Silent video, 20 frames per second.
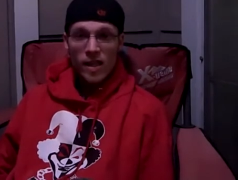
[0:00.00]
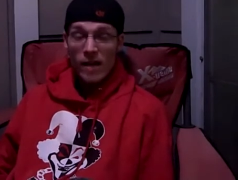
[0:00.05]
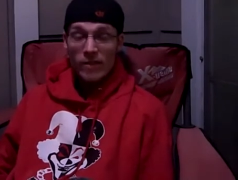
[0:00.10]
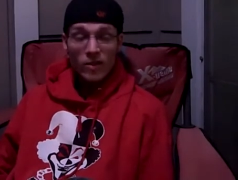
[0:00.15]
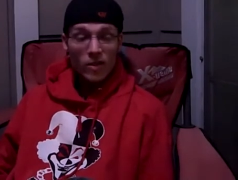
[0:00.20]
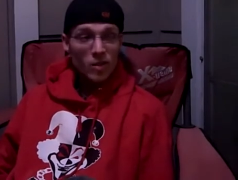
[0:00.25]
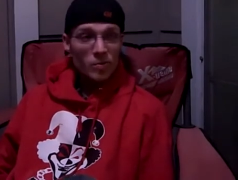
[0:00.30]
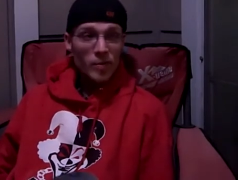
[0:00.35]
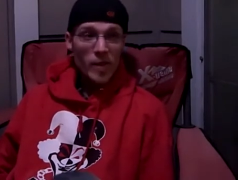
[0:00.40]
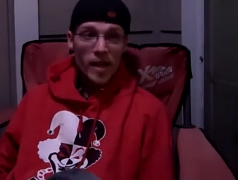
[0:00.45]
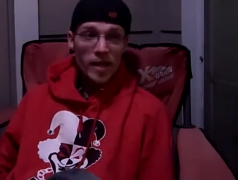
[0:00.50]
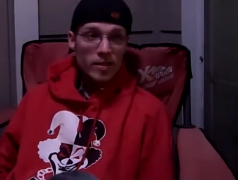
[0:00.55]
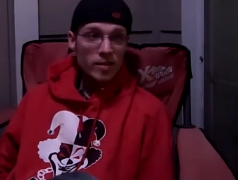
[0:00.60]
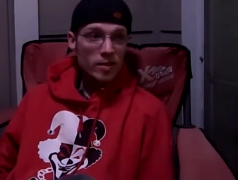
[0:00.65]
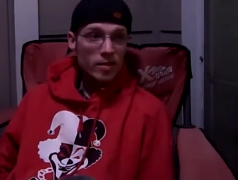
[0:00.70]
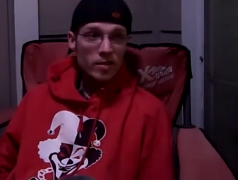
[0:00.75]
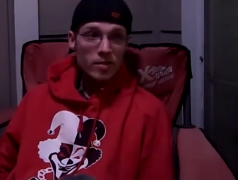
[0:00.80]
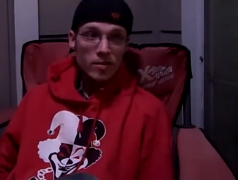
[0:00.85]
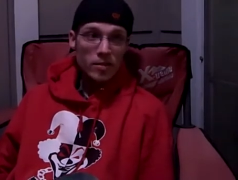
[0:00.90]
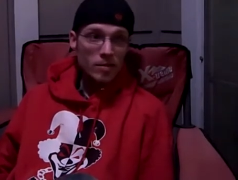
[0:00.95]
and I haven't looked back
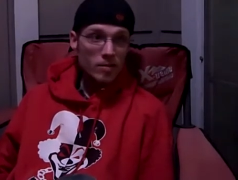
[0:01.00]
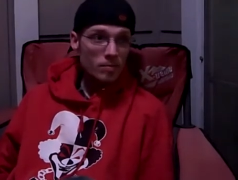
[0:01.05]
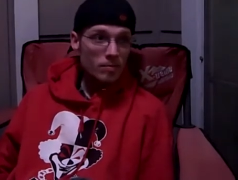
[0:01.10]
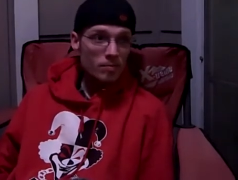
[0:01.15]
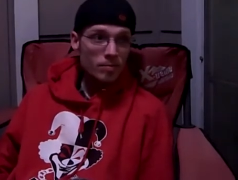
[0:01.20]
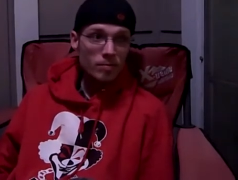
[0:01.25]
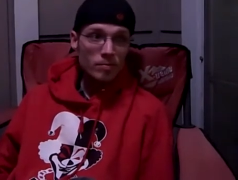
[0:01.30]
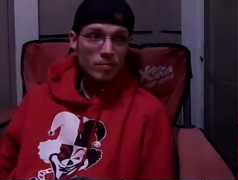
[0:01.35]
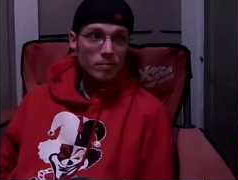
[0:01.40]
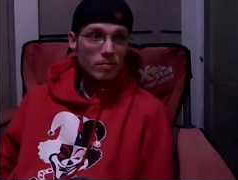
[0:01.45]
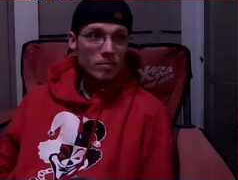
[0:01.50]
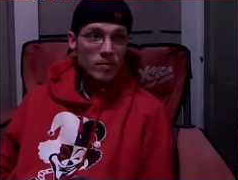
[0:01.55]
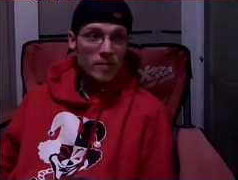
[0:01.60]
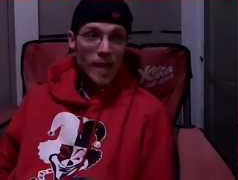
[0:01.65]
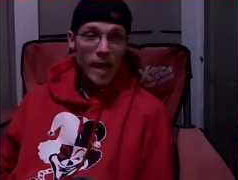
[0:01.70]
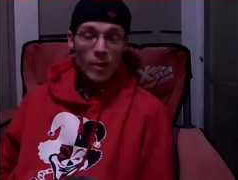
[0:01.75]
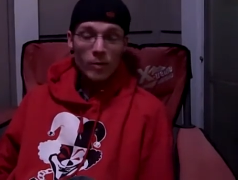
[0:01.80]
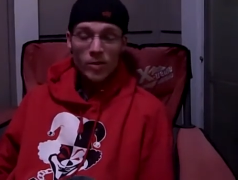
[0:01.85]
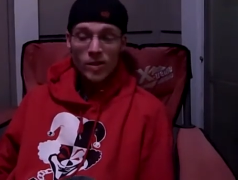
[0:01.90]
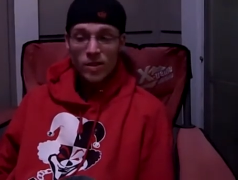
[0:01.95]
since.
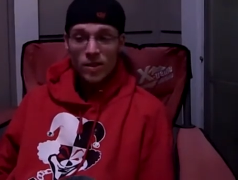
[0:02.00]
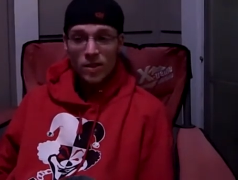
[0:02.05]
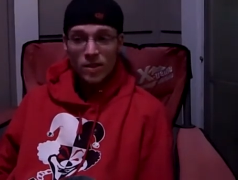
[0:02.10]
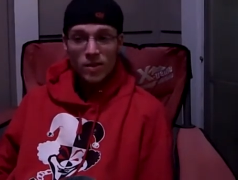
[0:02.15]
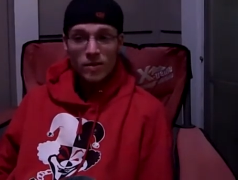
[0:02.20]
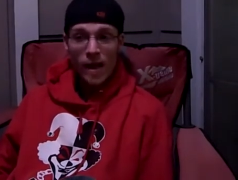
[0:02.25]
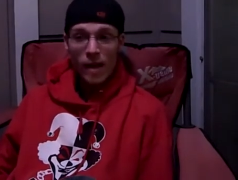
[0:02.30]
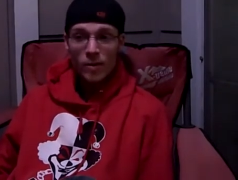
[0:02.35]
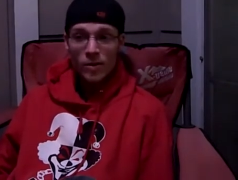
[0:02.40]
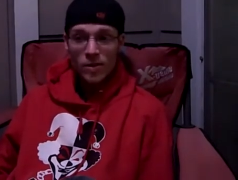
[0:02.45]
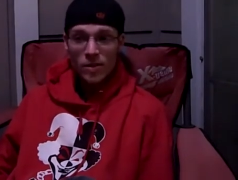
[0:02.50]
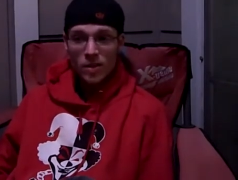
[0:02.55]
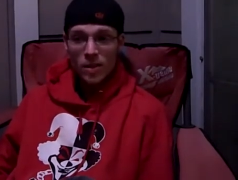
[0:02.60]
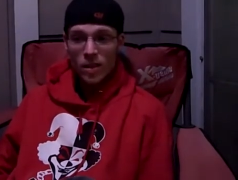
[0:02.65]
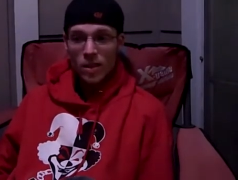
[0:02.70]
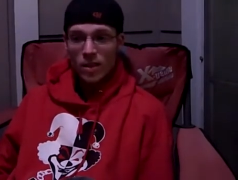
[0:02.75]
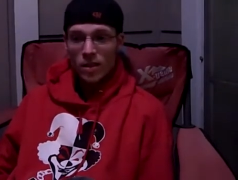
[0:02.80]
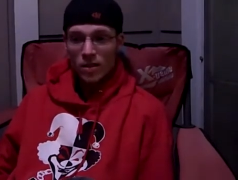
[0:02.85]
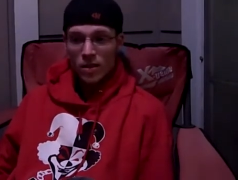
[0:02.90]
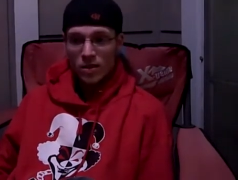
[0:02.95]
That was the that was
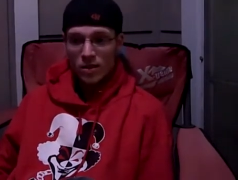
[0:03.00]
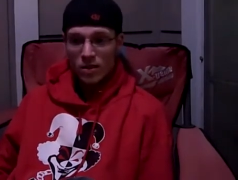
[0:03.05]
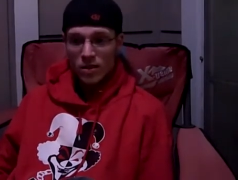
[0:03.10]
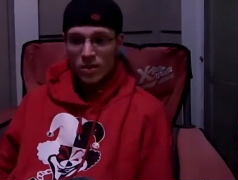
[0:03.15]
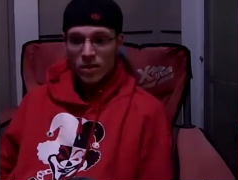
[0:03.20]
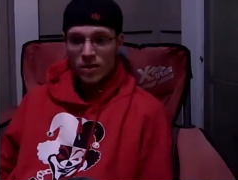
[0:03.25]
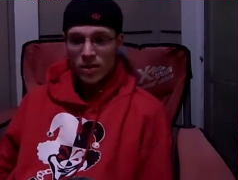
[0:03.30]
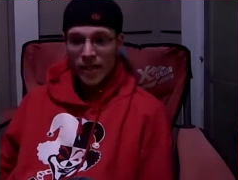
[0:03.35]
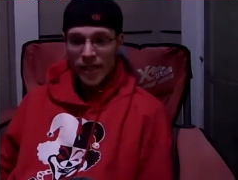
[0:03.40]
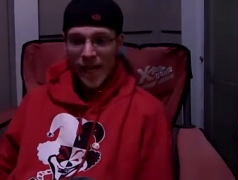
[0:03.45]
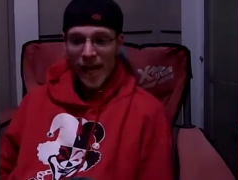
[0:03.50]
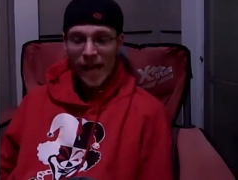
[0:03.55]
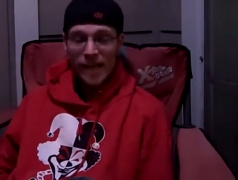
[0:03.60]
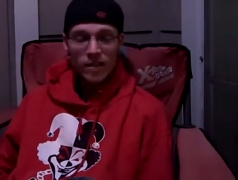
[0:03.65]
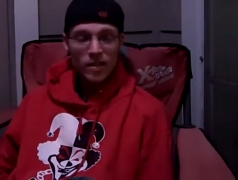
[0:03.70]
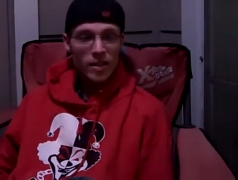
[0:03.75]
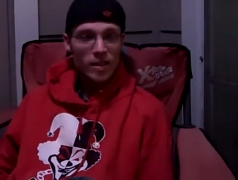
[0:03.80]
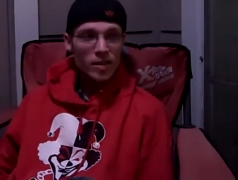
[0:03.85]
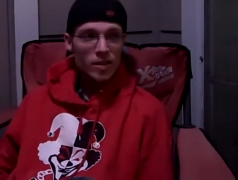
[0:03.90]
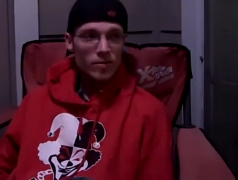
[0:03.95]
the the
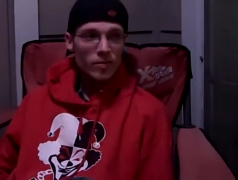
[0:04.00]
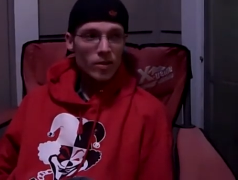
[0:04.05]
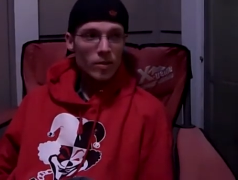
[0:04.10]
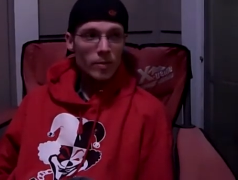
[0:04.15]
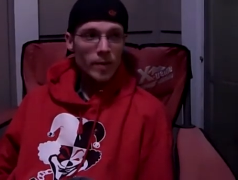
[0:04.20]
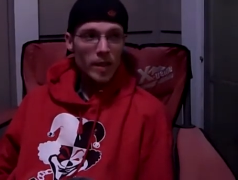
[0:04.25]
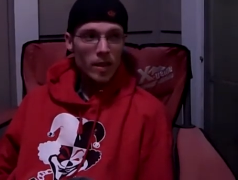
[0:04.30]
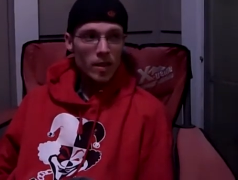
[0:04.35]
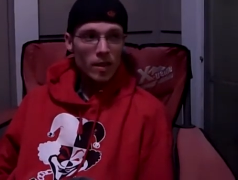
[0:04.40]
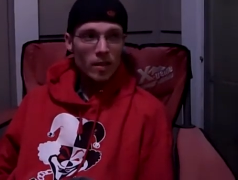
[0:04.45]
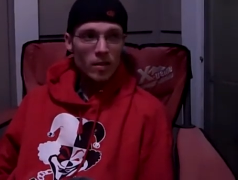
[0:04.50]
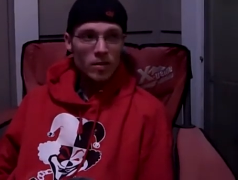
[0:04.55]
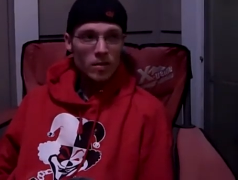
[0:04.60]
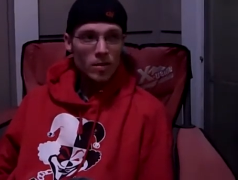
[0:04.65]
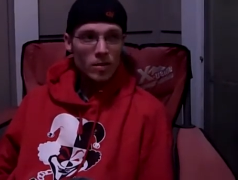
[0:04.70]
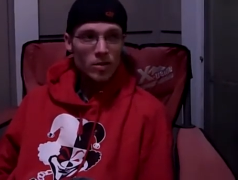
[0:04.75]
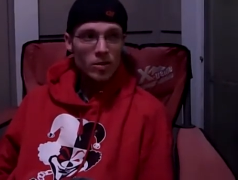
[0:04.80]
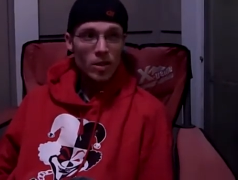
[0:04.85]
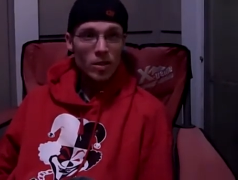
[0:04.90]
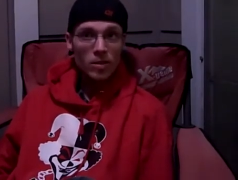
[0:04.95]
catalyst for me to
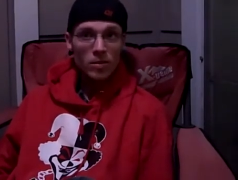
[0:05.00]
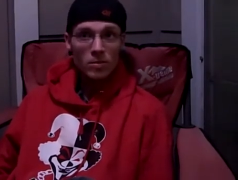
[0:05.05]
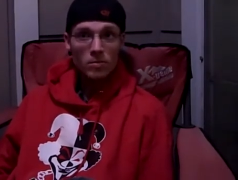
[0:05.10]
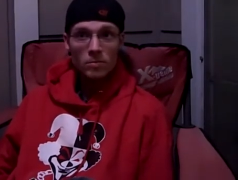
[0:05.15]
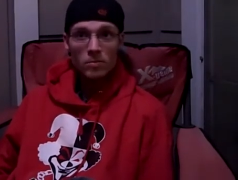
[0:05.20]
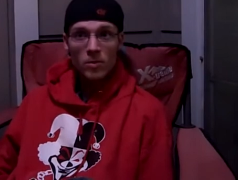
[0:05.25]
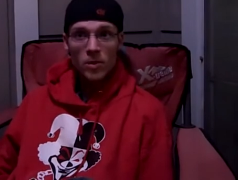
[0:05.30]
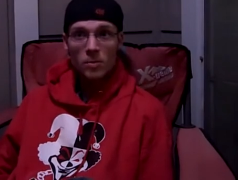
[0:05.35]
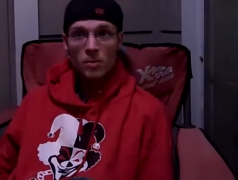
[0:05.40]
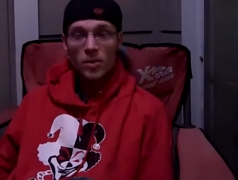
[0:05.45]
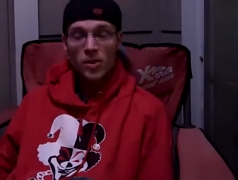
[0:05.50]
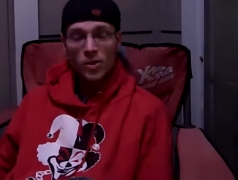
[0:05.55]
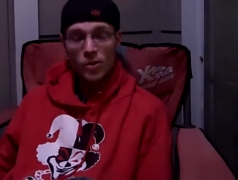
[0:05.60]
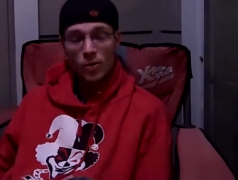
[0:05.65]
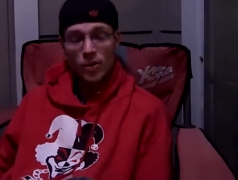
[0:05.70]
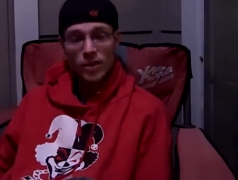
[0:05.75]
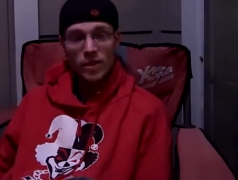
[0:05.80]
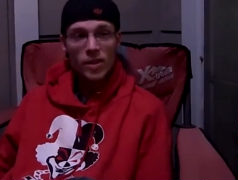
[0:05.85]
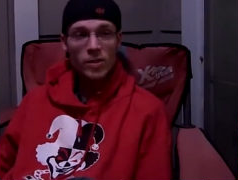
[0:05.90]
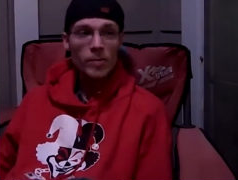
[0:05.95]
start
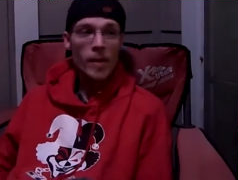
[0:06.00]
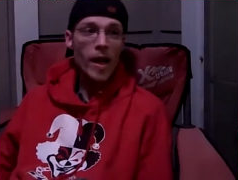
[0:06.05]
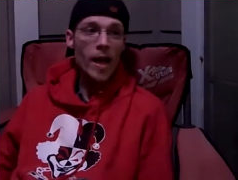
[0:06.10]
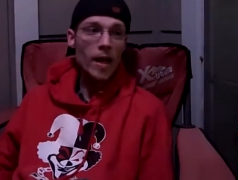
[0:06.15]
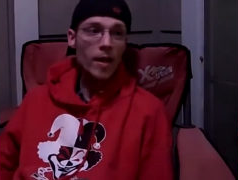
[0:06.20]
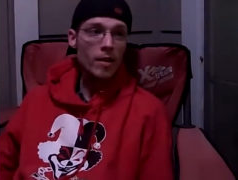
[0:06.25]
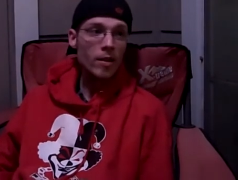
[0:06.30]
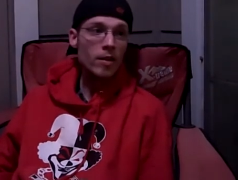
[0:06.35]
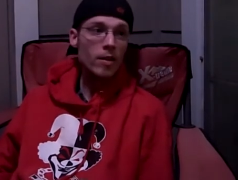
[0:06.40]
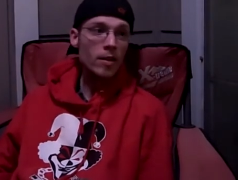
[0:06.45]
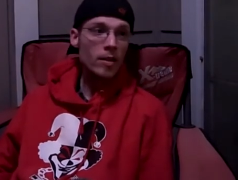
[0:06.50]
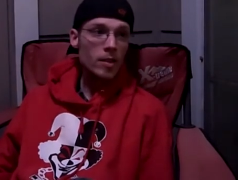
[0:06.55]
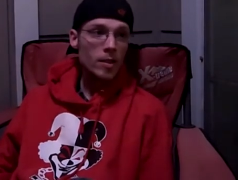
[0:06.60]
pursuing this path.